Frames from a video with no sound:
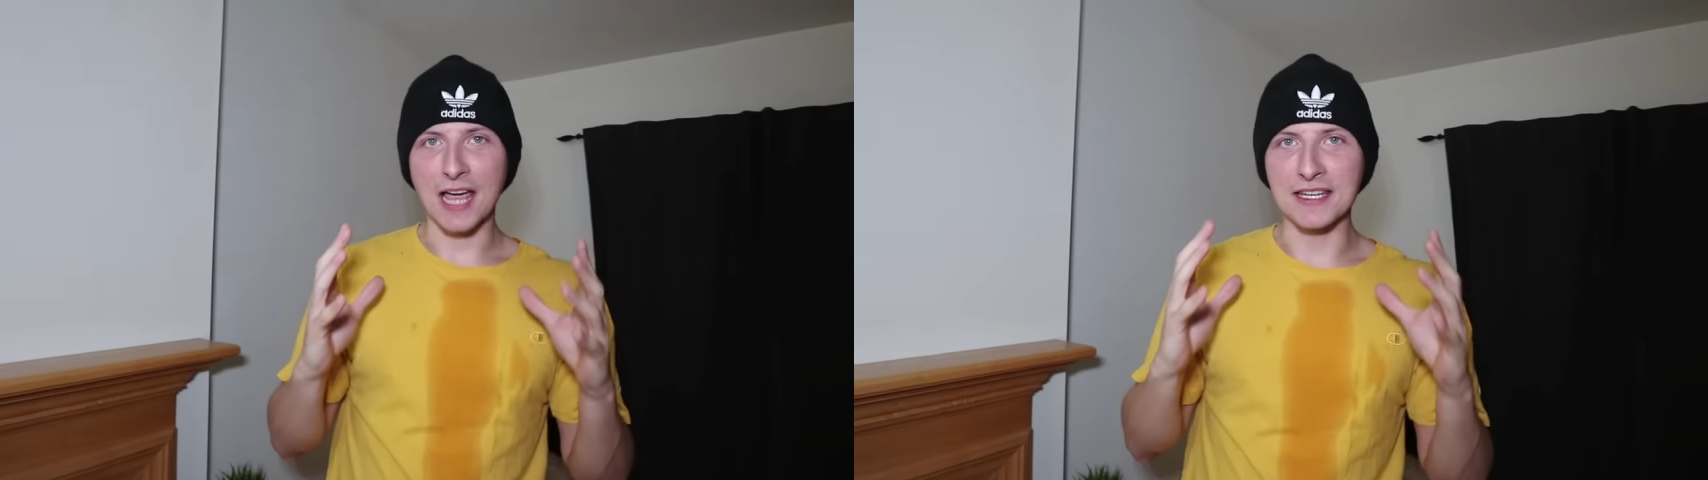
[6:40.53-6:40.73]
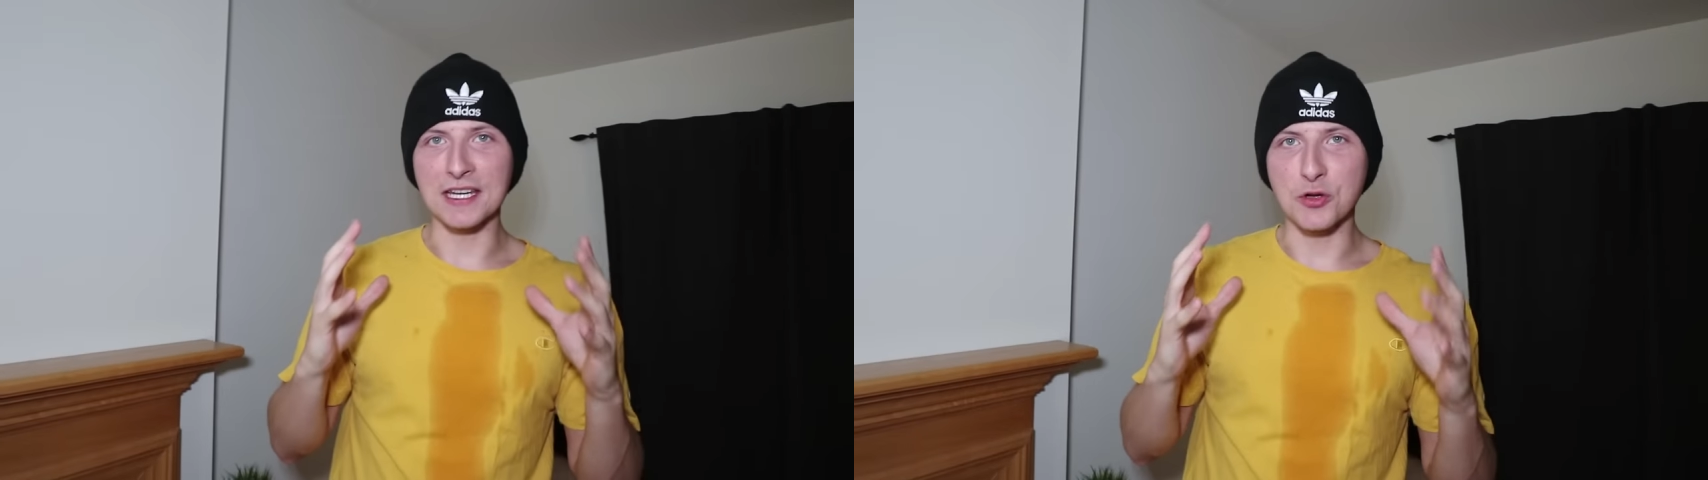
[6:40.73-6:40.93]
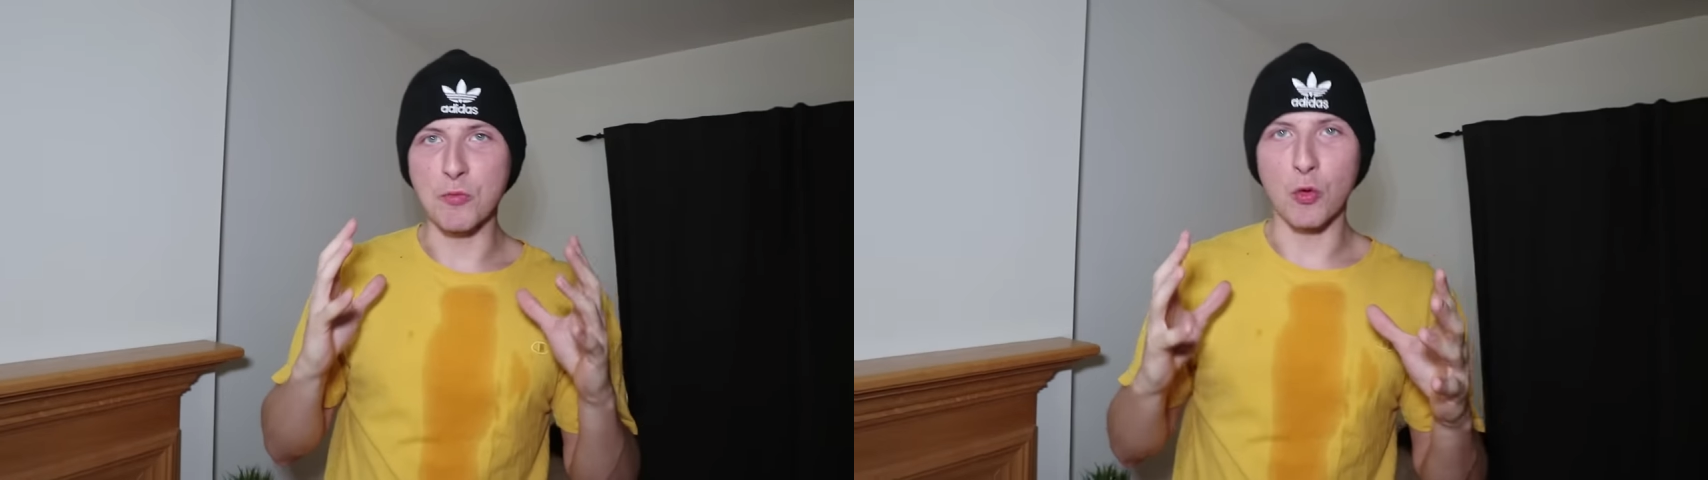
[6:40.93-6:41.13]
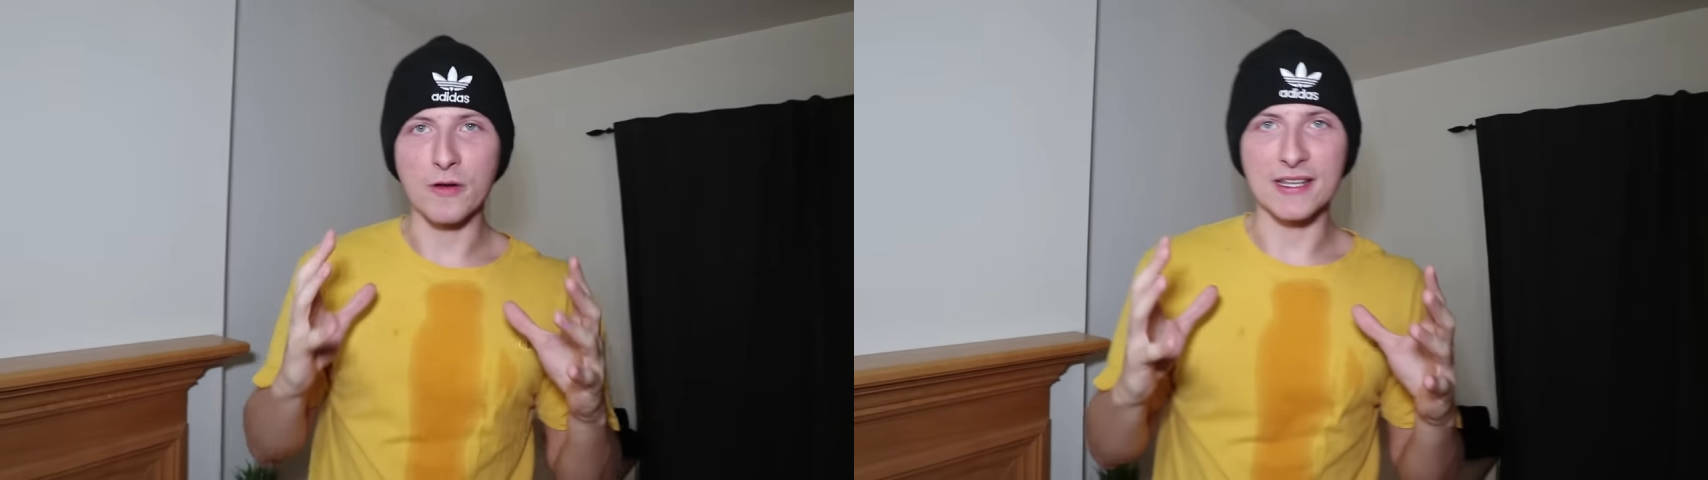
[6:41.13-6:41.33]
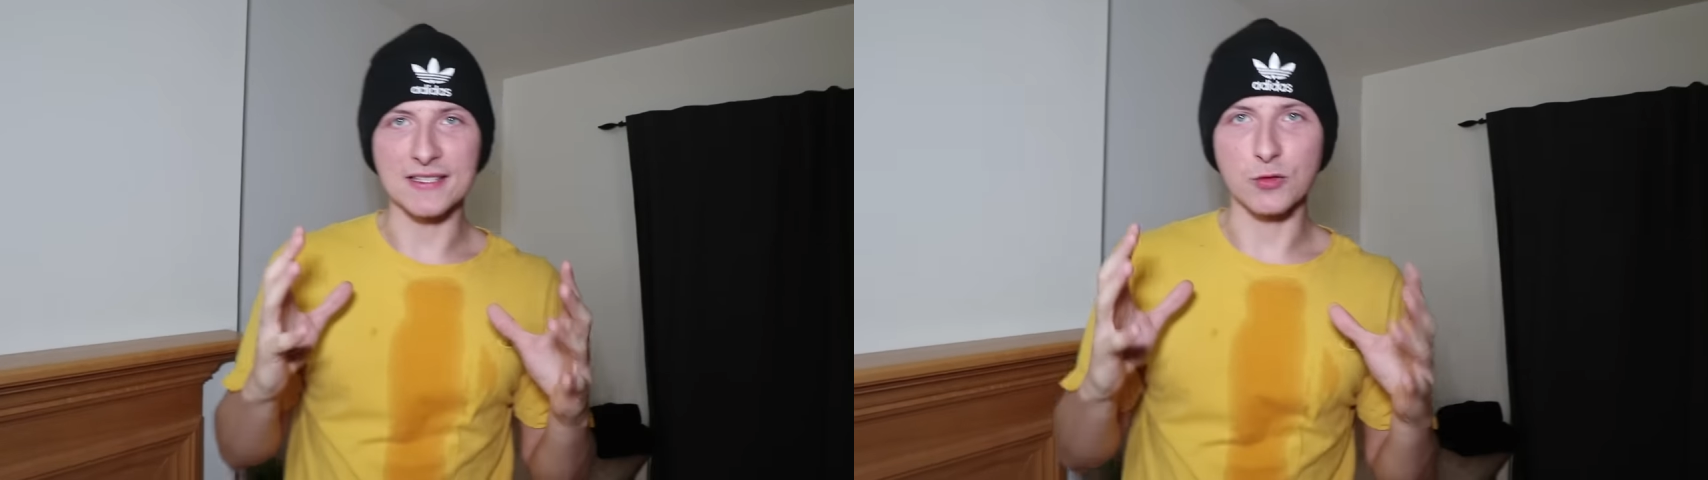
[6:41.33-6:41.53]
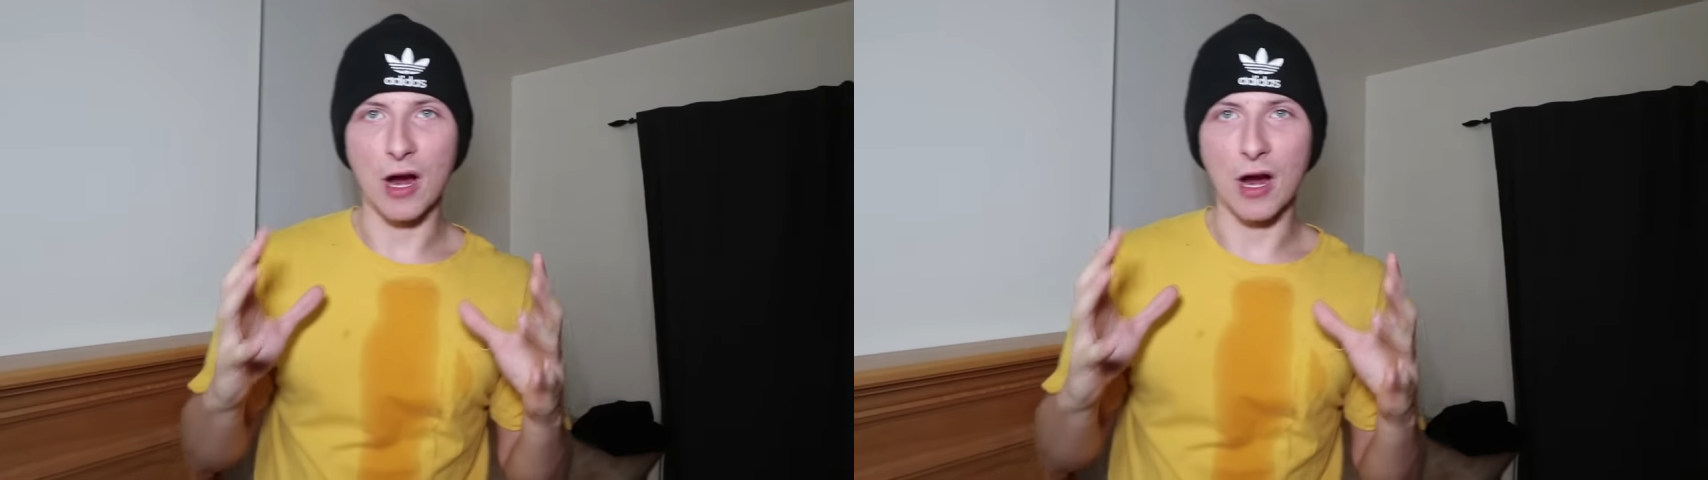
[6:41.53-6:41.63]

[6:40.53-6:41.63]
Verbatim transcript: I need to do more things to